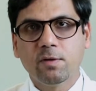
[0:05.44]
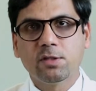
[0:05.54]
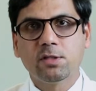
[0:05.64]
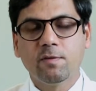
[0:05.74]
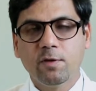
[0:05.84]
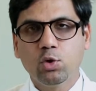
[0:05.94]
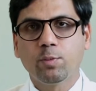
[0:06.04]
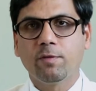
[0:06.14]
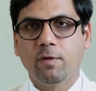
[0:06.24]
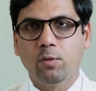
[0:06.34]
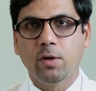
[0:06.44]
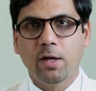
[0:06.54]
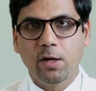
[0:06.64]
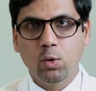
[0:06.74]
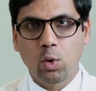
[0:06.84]
with severe to profound
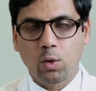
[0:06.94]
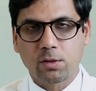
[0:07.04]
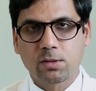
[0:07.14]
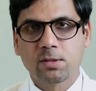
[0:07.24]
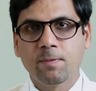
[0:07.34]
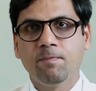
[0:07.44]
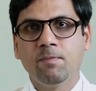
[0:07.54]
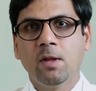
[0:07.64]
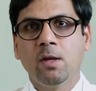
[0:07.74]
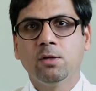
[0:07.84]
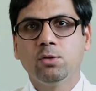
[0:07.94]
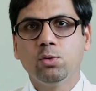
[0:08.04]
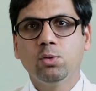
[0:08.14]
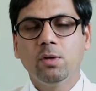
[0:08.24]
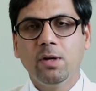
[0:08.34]
hearing loss
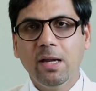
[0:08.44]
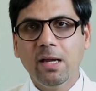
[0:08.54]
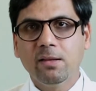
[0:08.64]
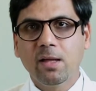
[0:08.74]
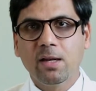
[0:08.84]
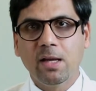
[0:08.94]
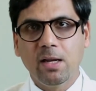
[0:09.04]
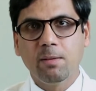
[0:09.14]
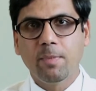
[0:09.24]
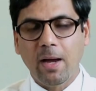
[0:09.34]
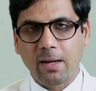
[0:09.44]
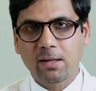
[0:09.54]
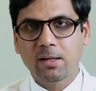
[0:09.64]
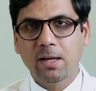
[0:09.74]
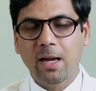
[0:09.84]
to regain their hearing back
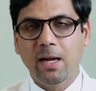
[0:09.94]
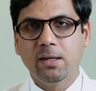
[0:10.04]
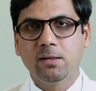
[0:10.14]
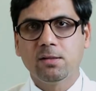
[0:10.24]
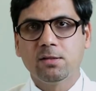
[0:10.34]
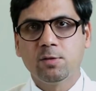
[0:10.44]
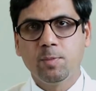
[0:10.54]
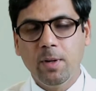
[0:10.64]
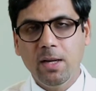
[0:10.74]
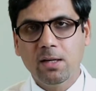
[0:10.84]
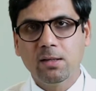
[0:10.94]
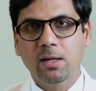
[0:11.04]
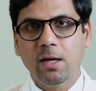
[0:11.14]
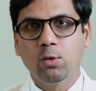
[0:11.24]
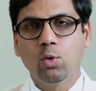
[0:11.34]
and speak
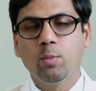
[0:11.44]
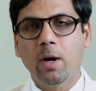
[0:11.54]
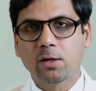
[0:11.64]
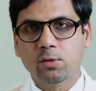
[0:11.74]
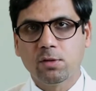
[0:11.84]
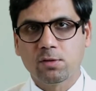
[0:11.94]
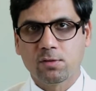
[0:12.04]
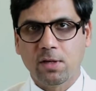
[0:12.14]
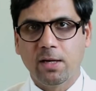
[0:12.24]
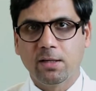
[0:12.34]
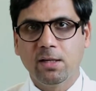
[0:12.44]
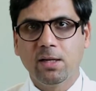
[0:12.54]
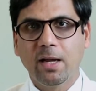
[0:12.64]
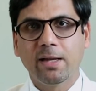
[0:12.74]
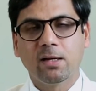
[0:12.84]
and go back to the society
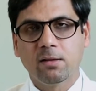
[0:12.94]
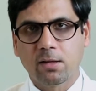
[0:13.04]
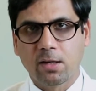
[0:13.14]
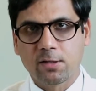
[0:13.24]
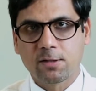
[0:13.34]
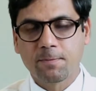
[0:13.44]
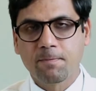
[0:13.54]
like other kids.